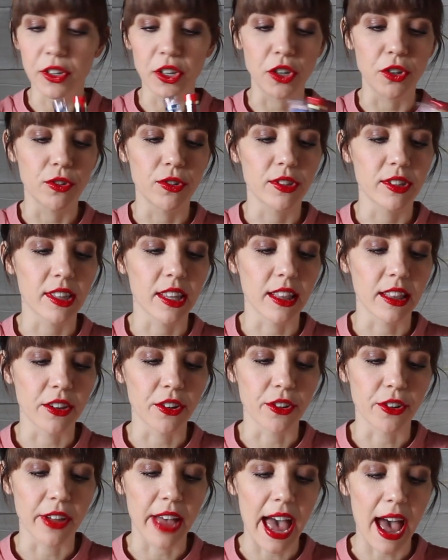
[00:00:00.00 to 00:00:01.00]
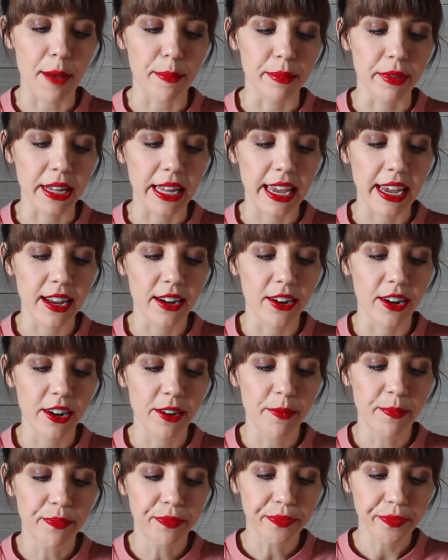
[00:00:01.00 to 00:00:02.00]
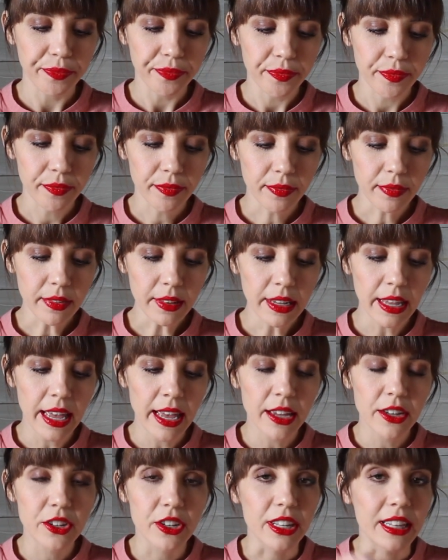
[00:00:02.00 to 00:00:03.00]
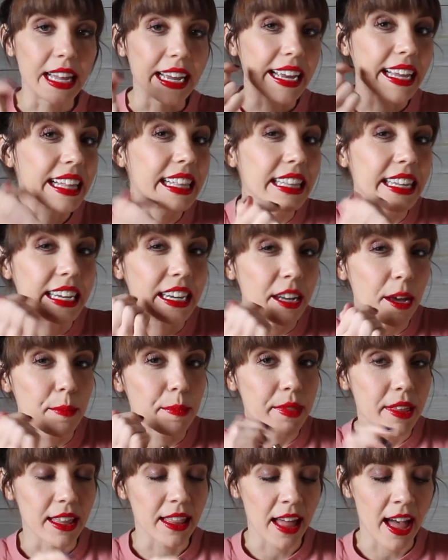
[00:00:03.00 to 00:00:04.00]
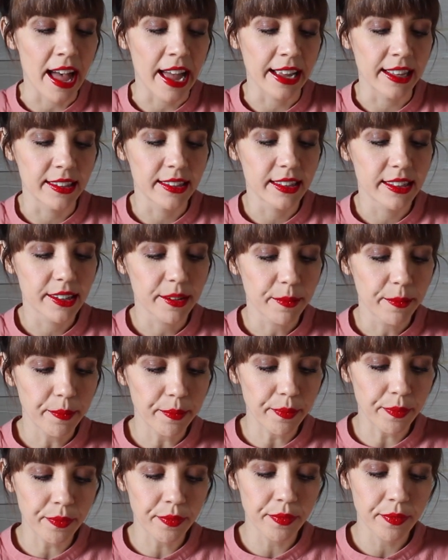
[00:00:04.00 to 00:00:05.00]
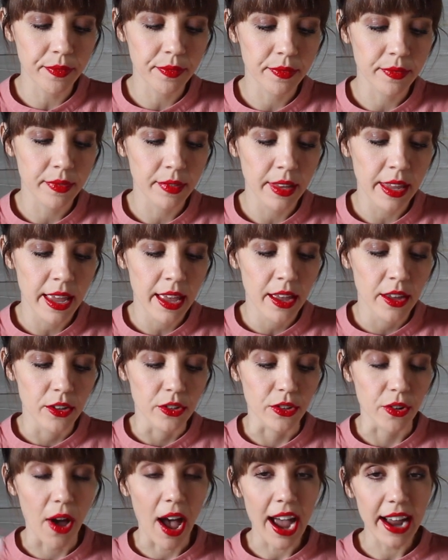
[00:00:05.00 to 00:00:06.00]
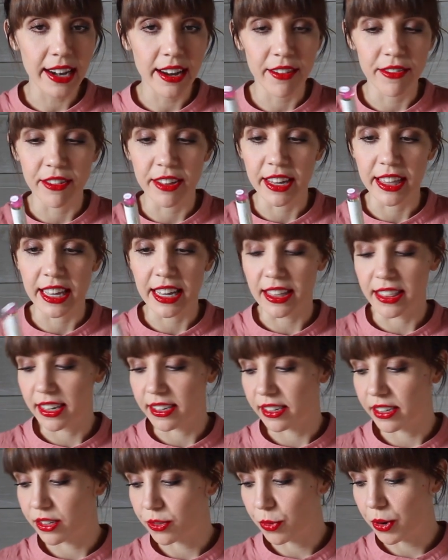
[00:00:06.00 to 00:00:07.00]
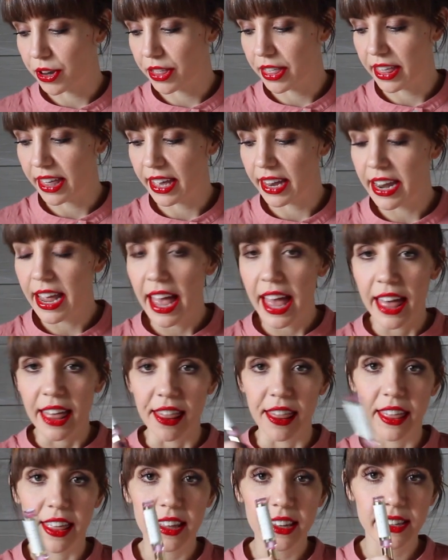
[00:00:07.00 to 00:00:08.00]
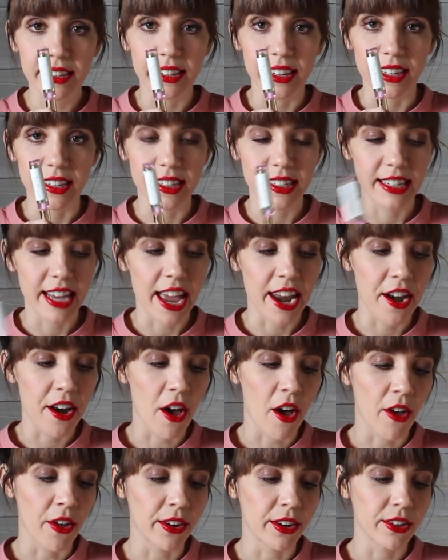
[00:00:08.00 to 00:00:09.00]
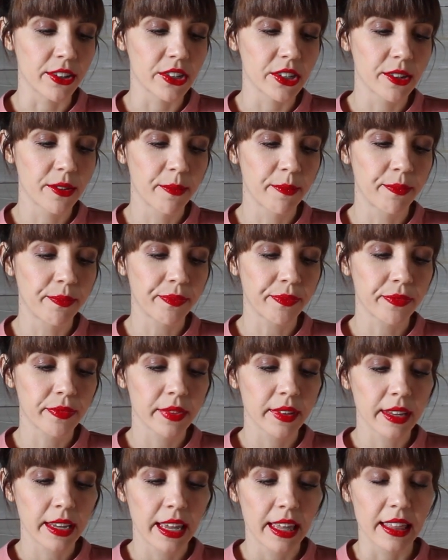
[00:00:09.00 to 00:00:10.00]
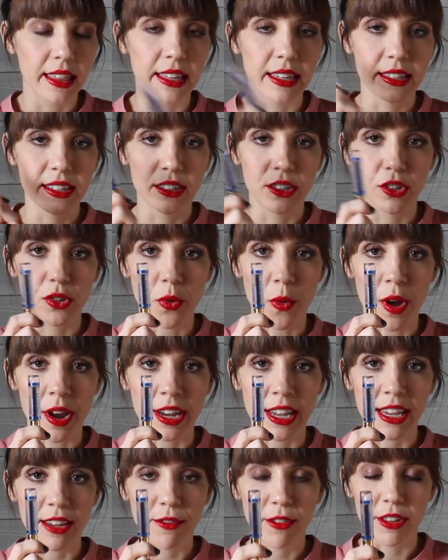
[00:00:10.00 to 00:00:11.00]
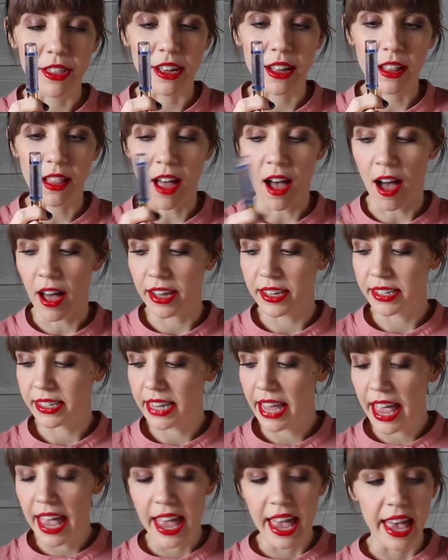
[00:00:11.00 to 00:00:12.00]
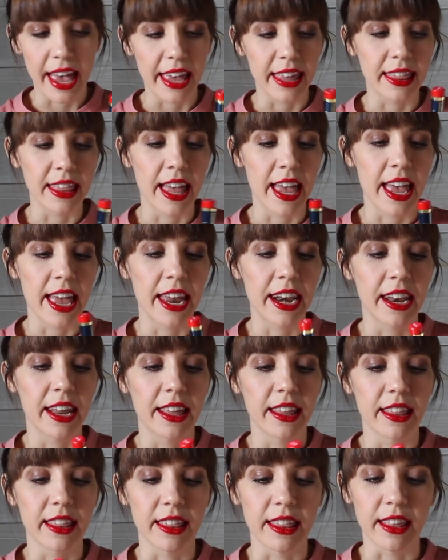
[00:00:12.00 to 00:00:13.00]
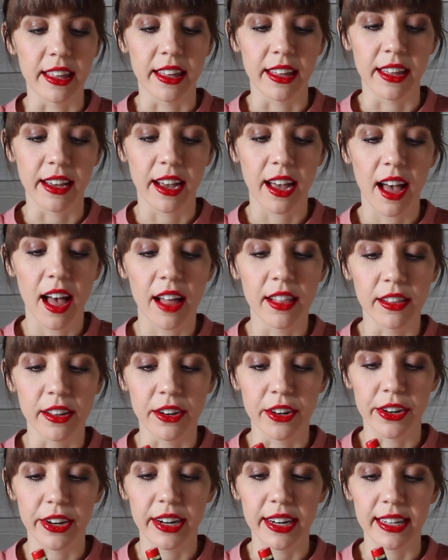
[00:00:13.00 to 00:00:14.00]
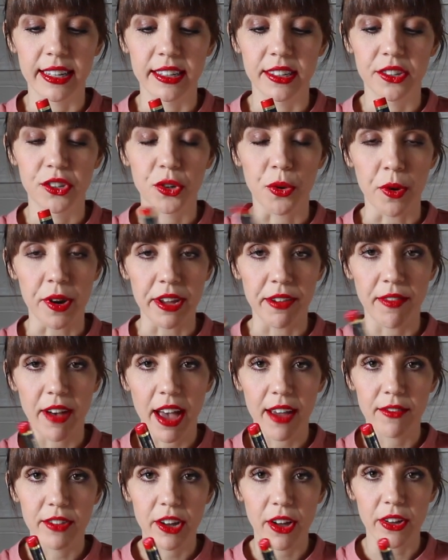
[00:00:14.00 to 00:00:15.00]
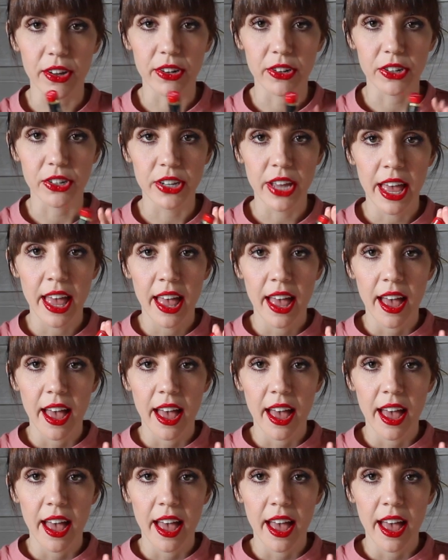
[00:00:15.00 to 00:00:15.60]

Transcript: use the little applicator to clean up the lines. So I definitely think this is worth it. This is $10. This is $20 for the gloss, and then the color is $25.